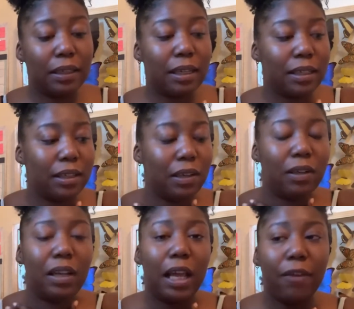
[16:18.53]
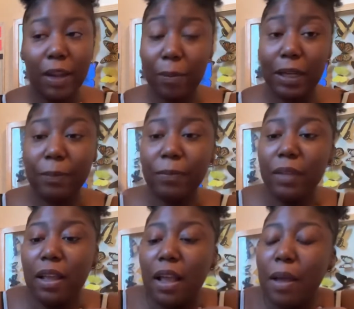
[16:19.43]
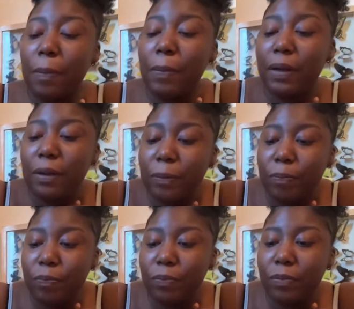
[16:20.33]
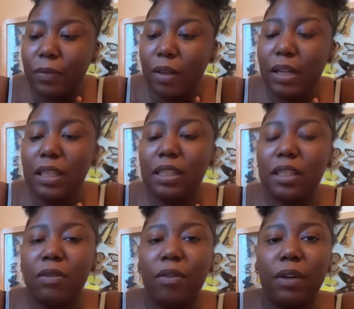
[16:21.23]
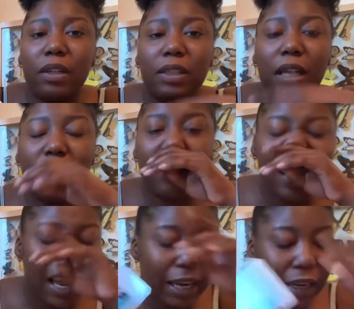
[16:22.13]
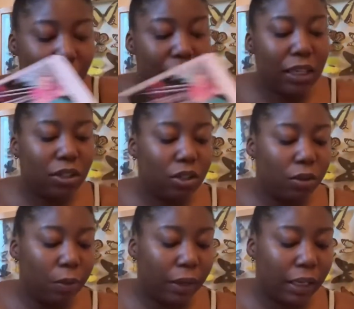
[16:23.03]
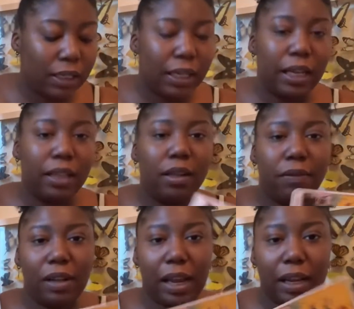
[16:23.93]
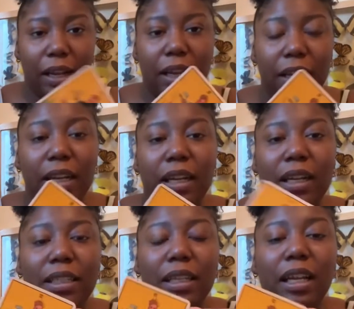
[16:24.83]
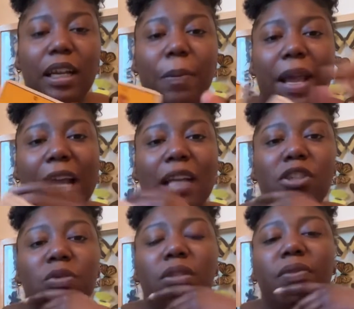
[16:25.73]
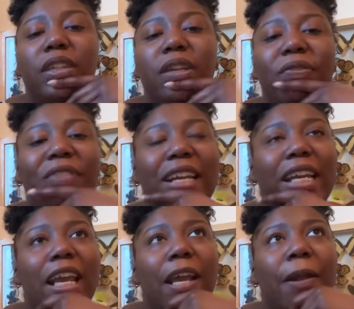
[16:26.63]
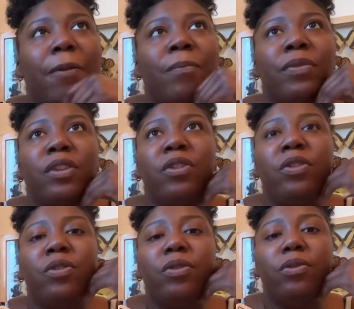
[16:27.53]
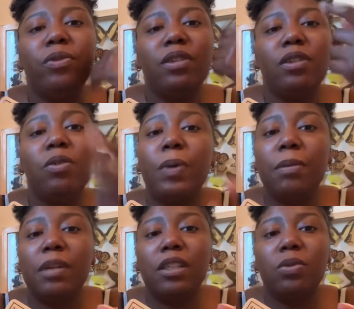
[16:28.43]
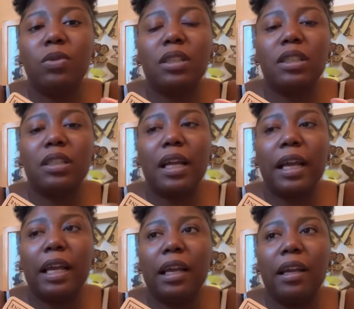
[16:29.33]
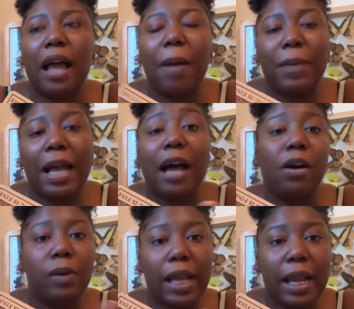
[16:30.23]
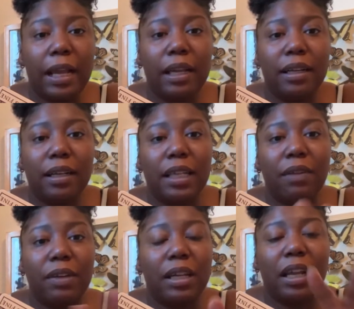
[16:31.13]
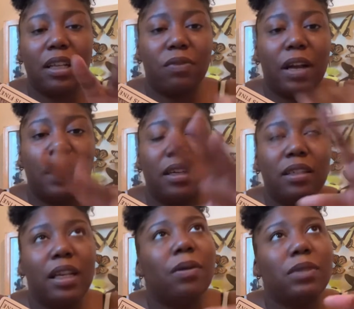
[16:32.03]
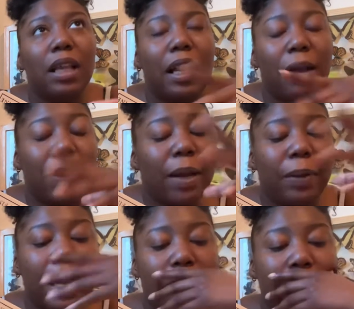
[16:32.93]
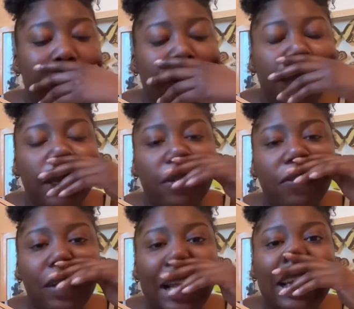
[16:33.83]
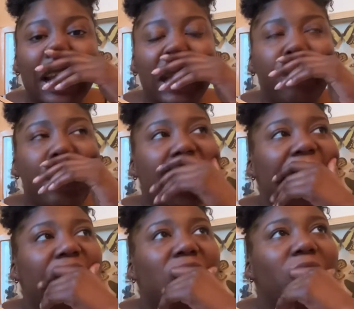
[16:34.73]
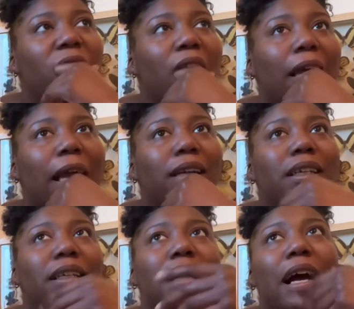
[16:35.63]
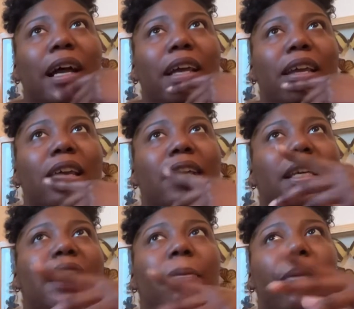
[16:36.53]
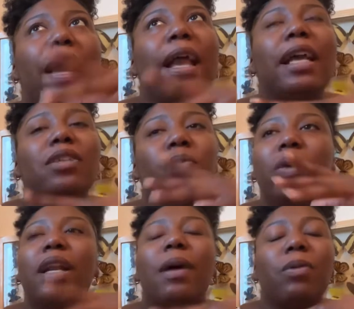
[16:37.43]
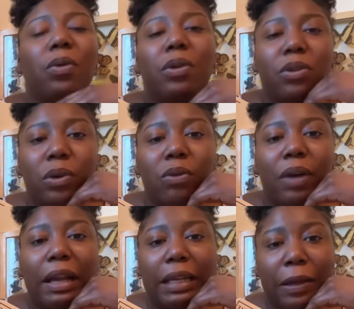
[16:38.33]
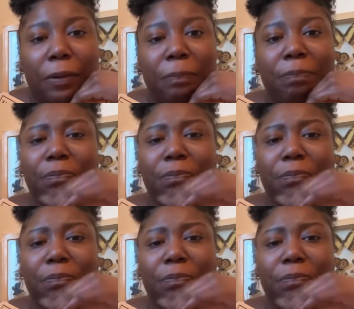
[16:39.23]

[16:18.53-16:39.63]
Because, they like family. But this is in reverse. I feel like these two working together. I feel like, again, like I said, in the past, you was defeated. You pretty much was just like, I'm not okay, because everything is fine. And that was like, I'm not okay. You feel like that in the past. You feel like I could not get past what I'm going through right now.